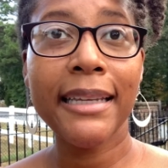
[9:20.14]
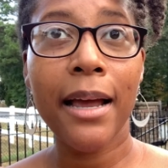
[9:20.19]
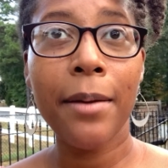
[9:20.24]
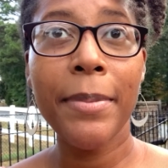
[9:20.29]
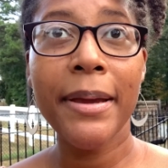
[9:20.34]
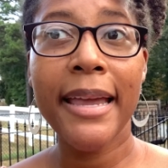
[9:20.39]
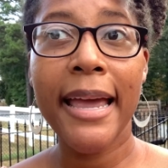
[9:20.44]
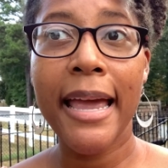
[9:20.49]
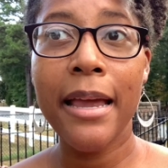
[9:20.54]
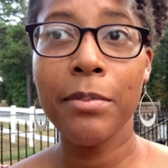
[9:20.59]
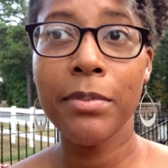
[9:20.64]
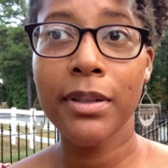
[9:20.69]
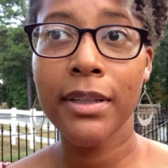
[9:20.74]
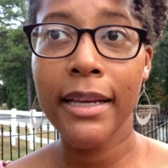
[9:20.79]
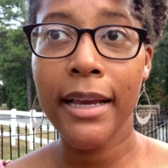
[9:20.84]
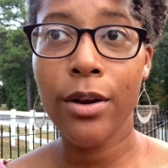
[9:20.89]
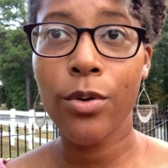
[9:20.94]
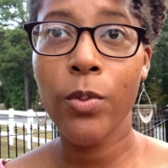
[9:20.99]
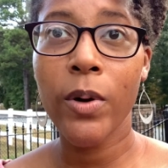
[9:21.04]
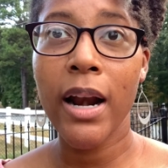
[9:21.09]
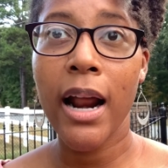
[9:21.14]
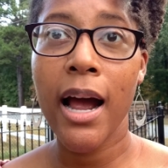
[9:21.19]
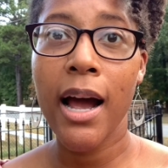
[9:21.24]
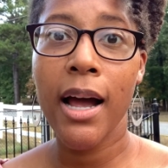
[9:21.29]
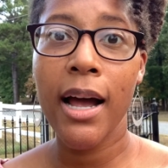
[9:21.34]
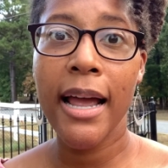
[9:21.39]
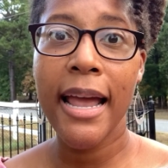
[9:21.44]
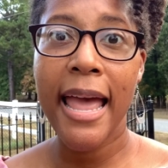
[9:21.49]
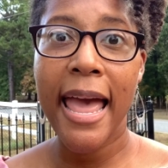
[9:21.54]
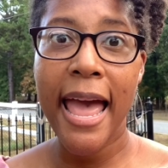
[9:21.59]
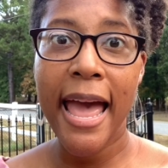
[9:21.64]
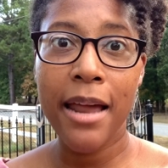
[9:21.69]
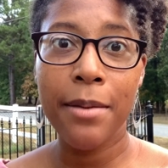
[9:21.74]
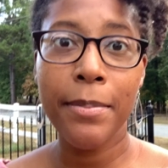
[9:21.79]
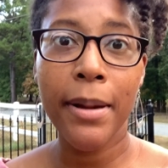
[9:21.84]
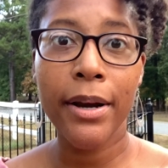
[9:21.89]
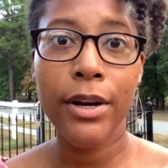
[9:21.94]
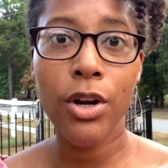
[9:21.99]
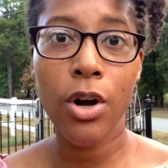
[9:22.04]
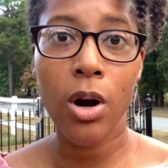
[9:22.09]
I became sick when I had
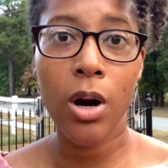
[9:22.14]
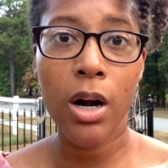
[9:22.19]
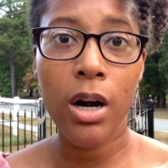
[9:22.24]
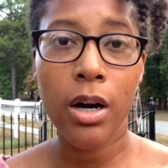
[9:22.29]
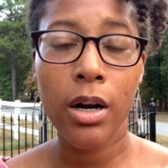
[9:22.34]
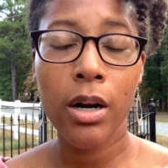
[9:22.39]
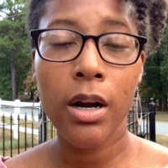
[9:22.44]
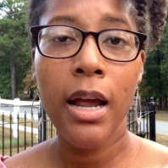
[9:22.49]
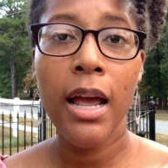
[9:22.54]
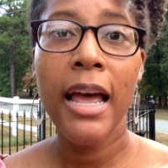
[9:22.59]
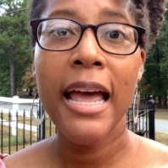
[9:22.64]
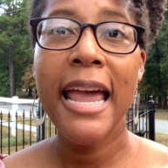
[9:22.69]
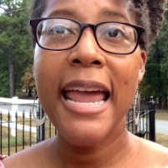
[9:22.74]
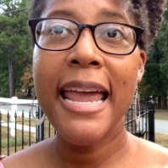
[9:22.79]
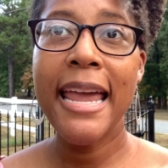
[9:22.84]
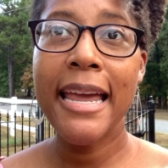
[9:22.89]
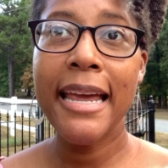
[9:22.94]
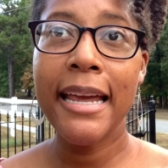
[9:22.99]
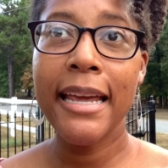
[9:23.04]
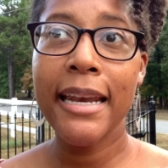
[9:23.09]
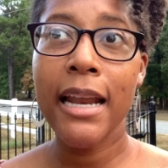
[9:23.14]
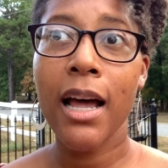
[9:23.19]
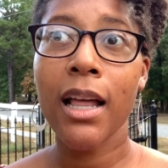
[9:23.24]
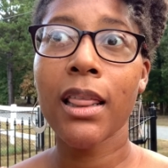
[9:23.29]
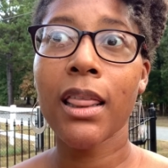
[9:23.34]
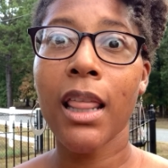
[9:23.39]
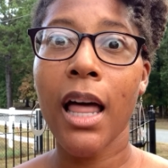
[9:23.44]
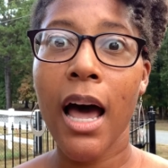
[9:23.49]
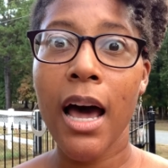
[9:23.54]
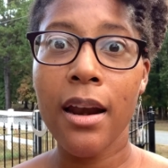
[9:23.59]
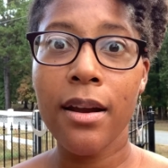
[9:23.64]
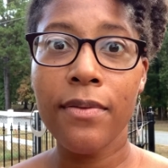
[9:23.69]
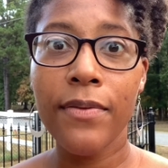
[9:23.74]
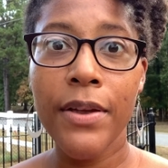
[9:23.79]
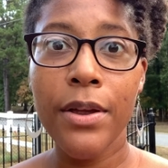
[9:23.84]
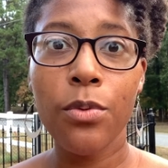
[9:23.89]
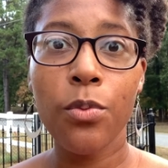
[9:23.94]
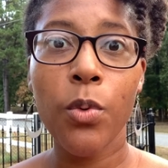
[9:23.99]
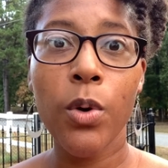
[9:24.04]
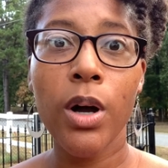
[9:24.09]
my daughter, and a lot of
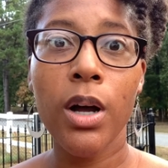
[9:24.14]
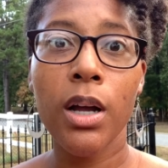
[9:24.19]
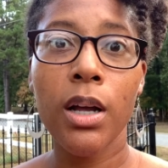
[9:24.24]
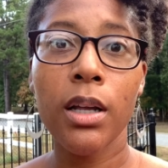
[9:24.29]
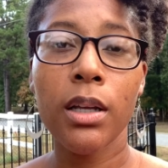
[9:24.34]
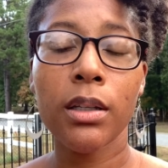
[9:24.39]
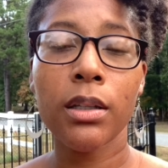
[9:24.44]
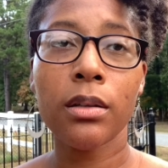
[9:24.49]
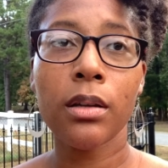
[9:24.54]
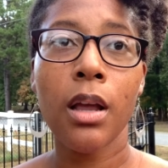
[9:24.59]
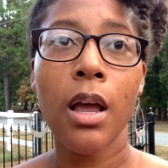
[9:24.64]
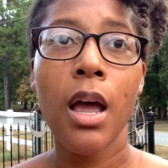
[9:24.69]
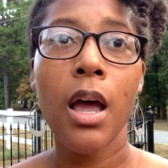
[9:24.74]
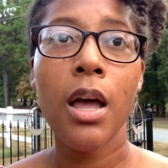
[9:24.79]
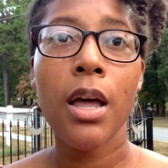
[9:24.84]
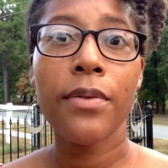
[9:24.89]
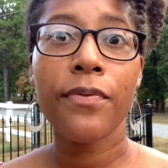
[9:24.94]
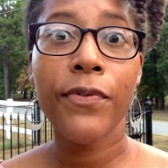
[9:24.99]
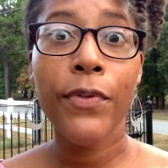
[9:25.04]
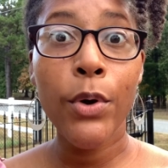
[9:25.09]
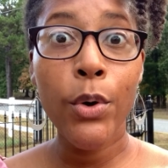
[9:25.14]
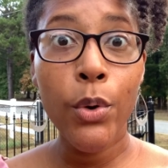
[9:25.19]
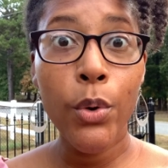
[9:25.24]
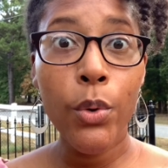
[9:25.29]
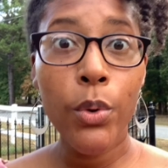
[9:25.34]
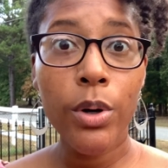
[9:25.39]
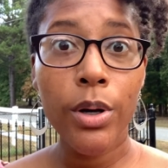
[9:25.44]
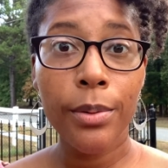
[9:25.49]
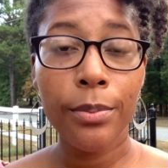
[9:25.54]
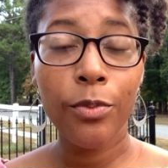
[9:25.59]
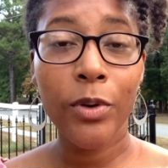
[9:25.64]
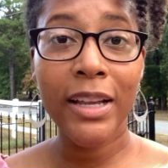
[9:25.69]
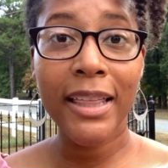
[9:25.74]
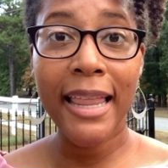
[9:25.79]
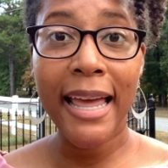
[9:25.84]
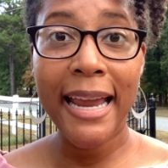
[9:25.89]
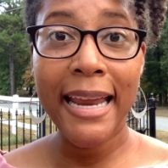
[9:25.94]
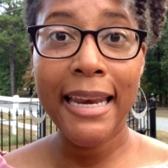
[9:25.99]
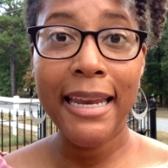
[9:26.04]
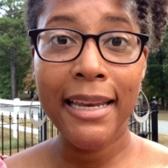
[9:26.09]
it was food
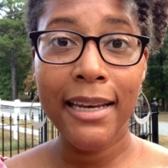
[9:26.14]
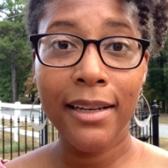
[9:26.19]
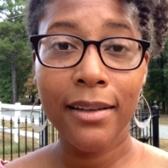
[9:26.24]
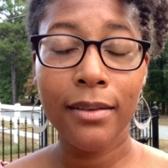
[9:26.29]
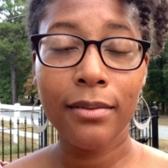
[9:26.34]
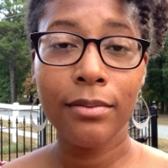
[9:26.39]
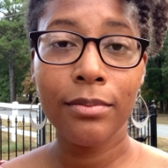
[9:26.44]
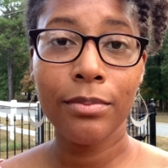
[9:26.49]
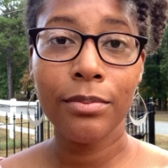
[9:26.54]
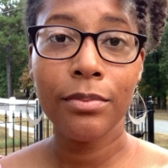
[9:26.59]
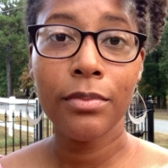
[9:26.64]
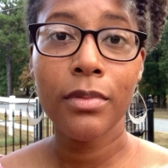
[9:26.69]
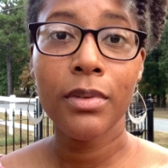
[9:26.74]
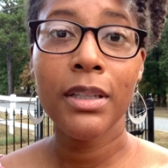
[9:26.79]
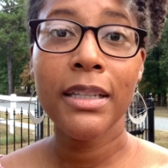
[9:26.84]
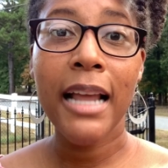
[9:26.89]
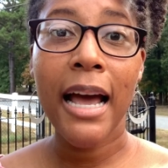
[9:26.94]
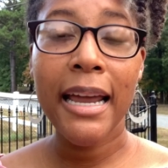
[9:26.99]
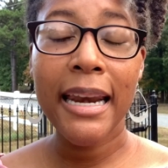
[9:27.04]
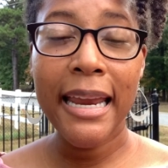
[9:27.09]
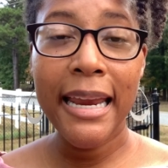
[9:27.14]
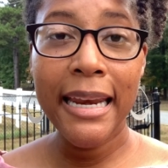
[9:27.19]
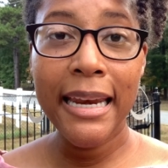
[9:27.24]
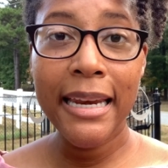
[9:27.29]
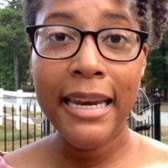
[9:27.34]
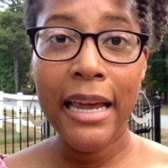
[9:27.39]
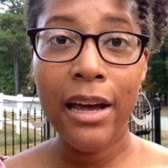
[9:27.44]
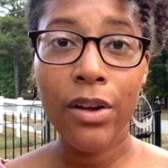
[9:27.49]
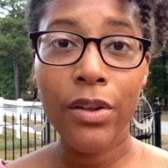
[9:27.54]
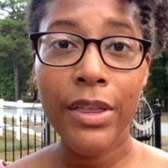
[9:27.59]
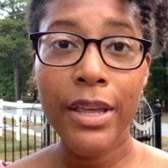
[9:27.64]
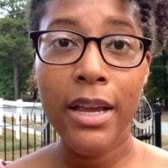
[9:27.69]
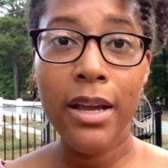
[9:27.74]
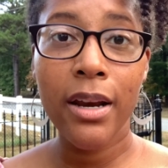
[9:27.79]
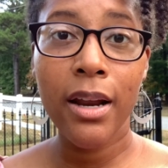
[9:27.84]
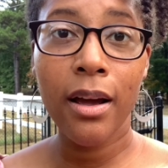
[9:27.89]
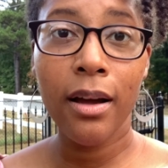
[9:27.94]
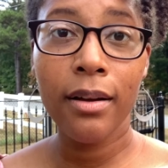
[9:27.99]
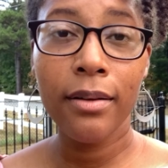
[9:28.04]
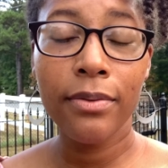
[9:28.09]
related, not eating healthy
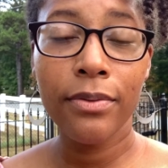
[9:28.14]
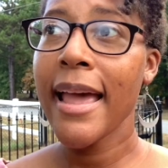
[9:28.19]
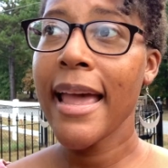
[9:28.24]
enough.